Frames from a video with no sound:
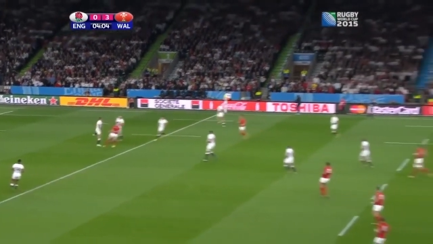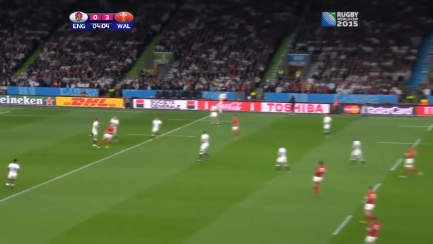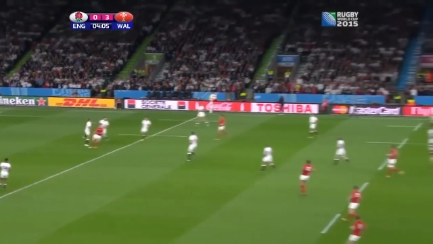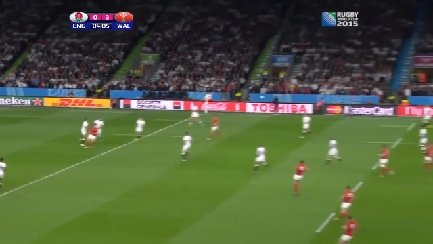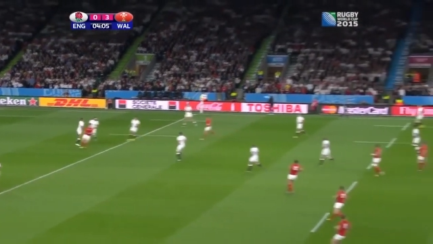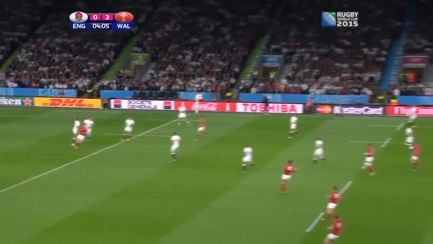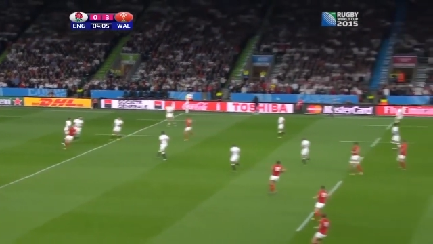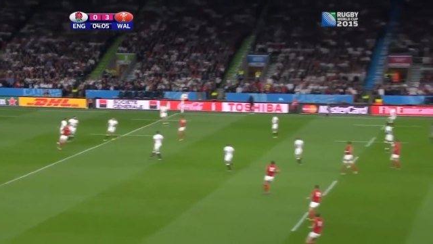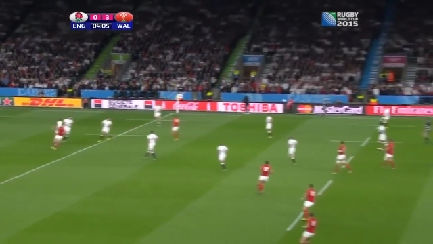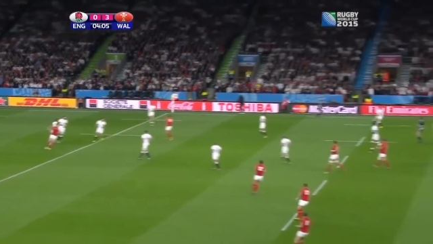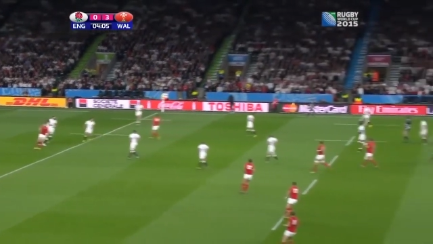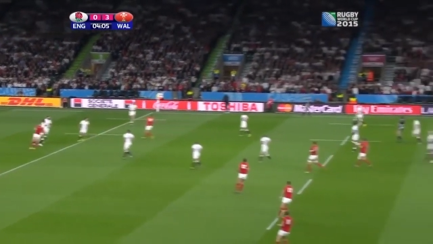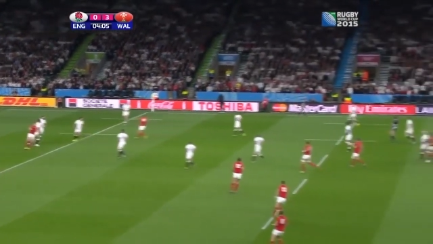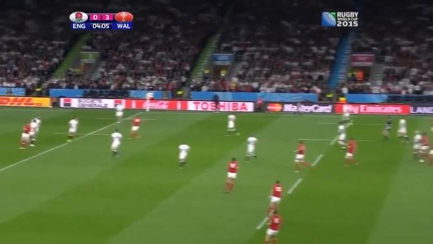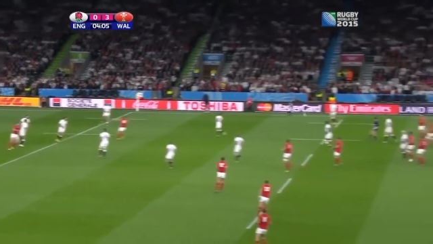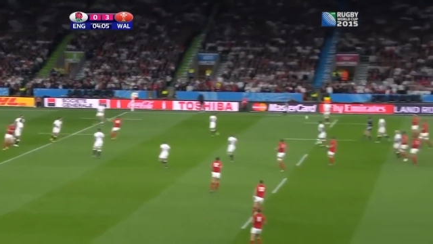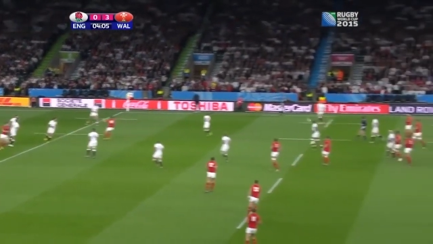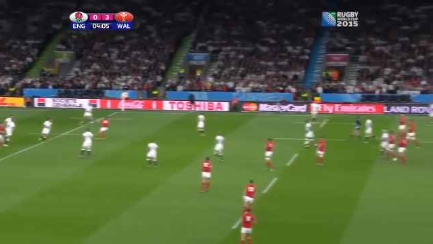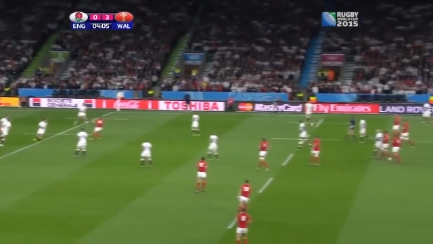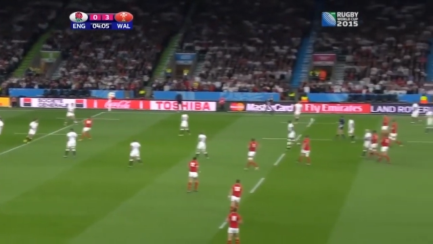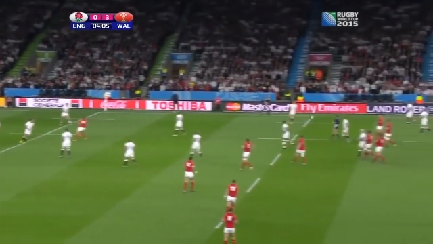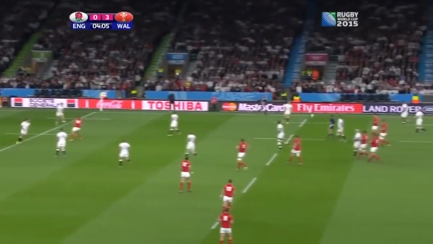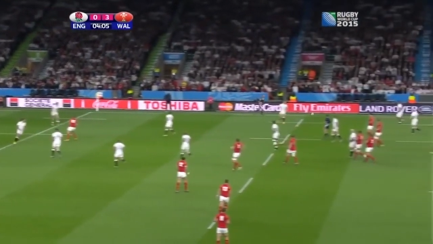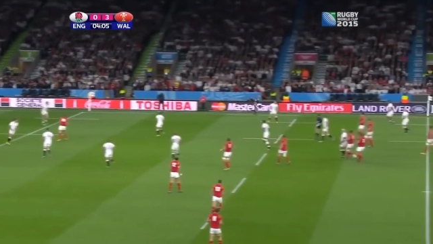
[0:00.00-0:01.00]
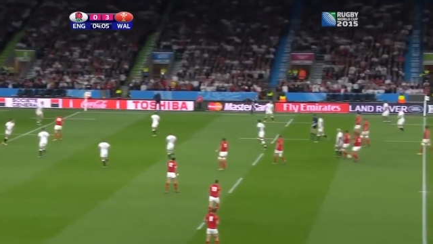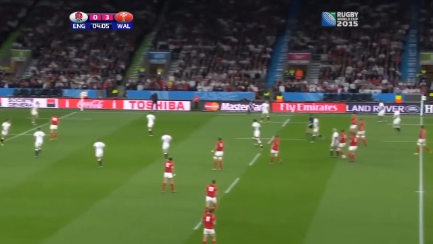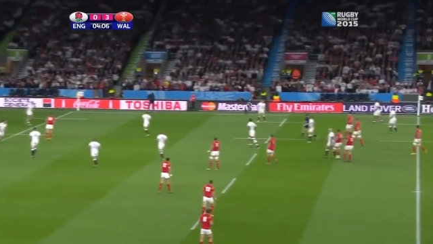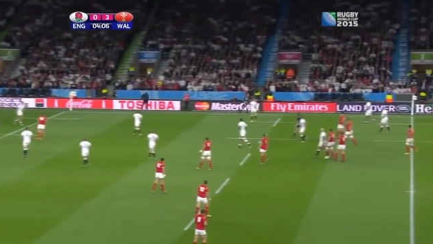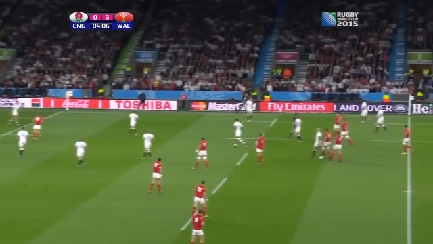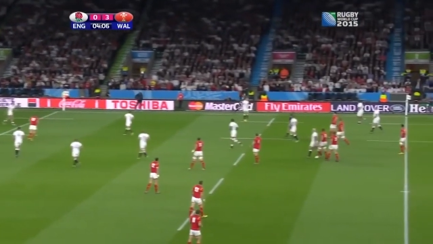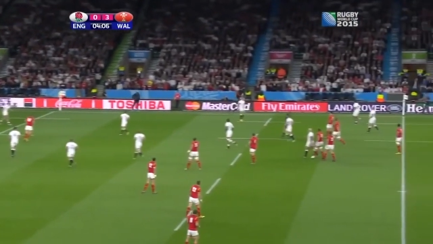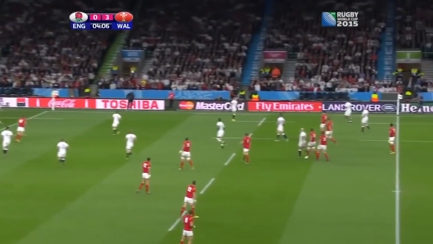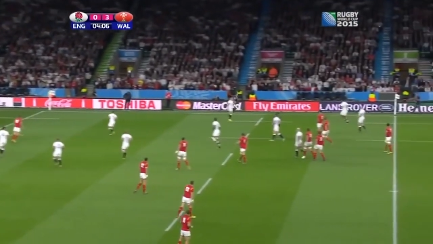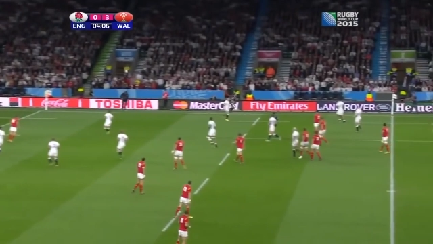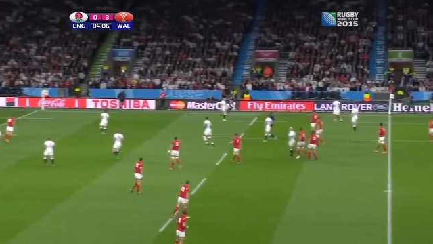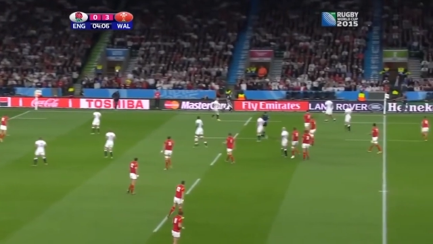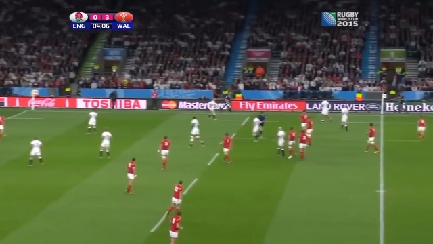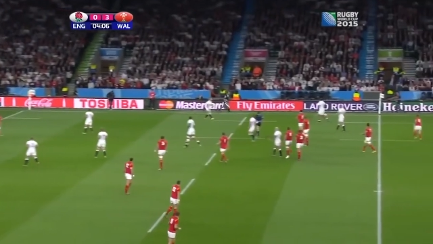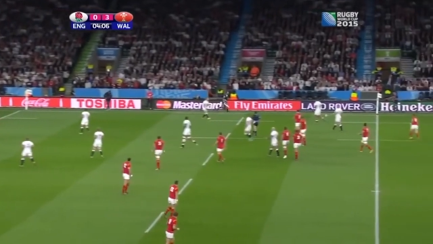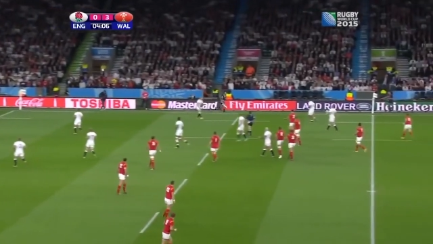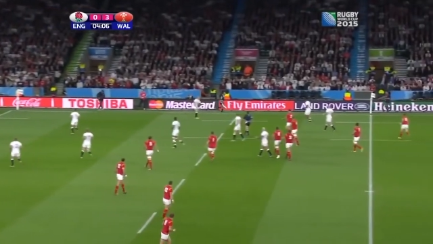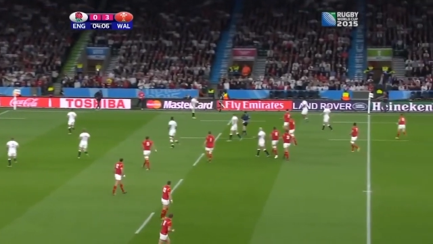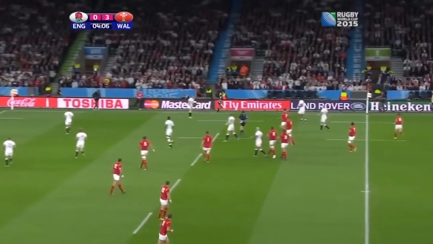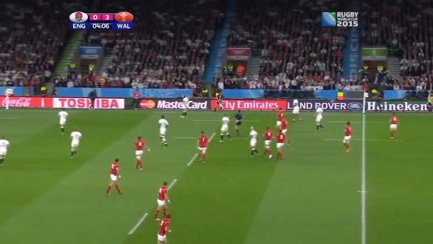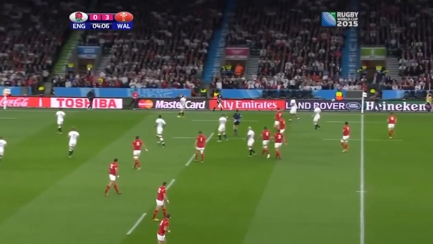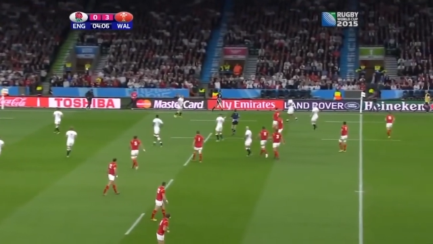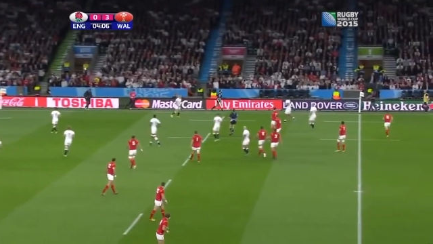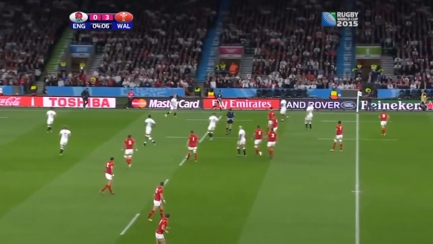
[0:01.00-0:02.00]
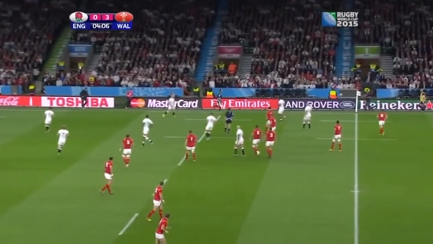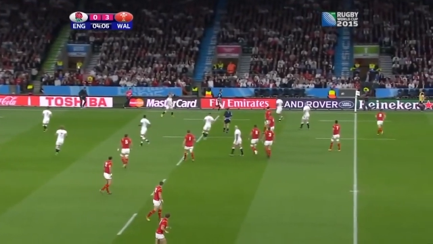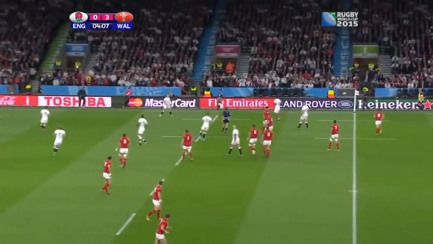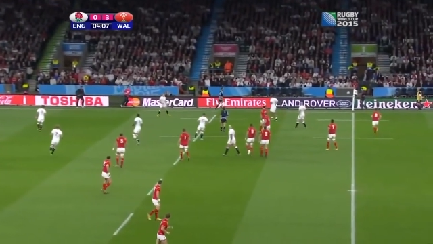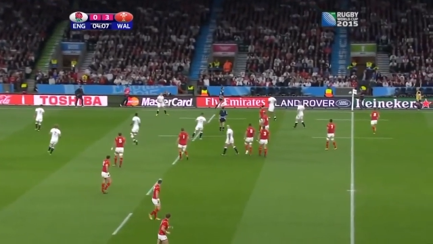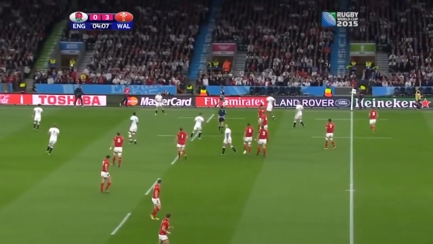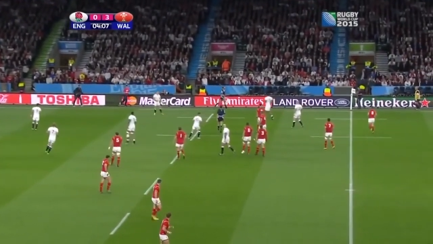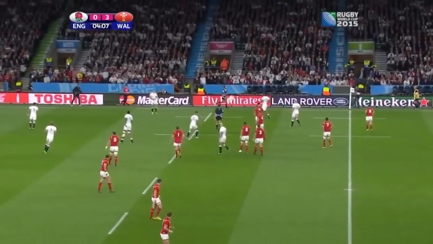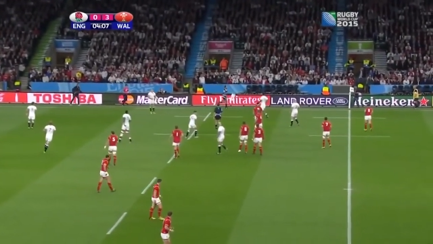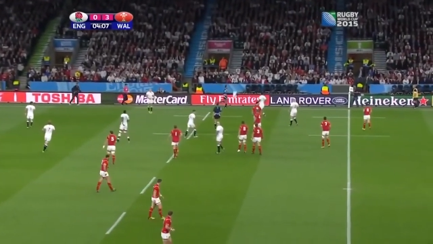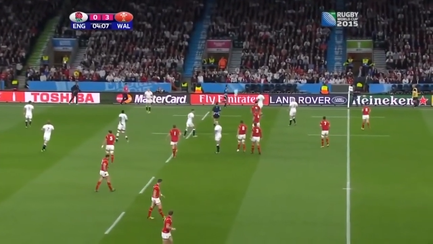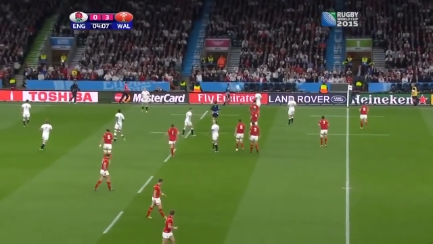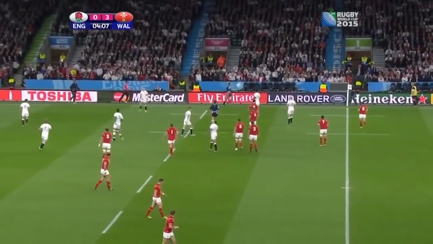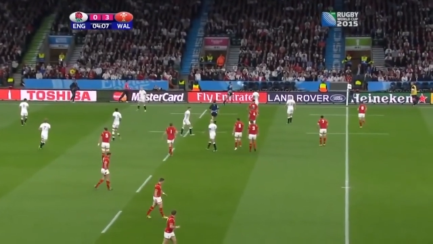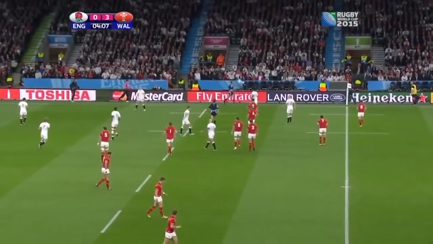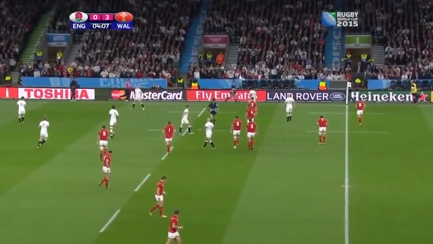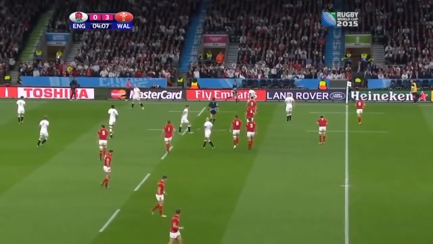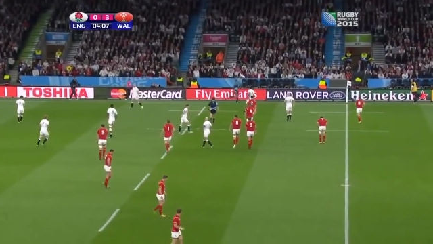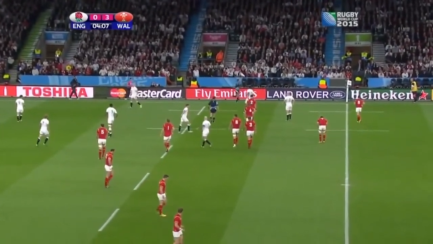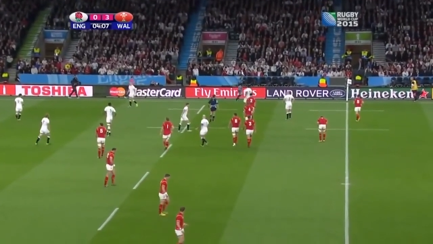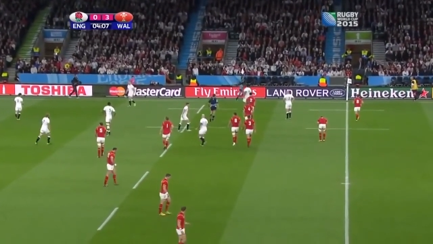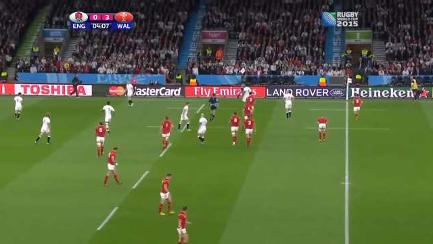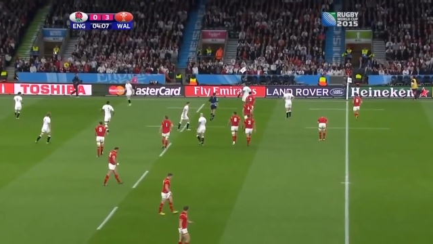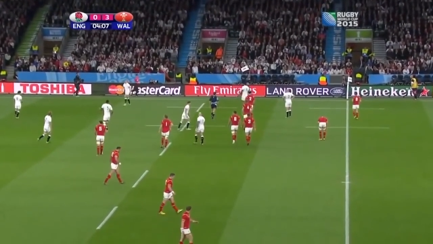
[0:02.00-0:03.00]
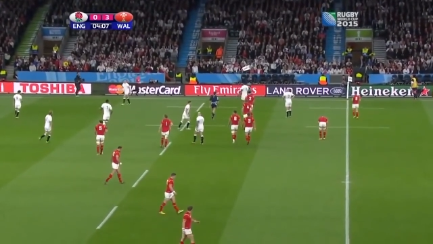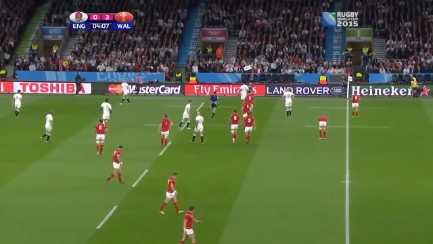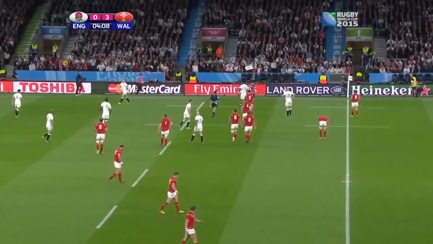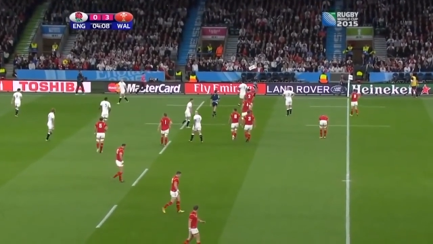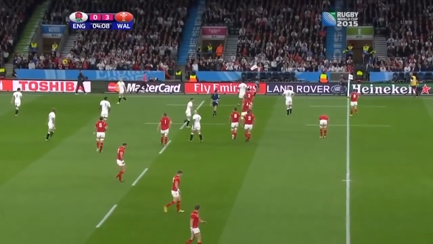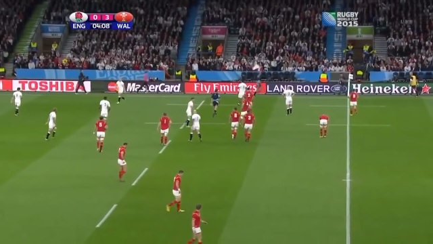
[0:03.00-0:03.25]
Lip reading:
(no speaker visible)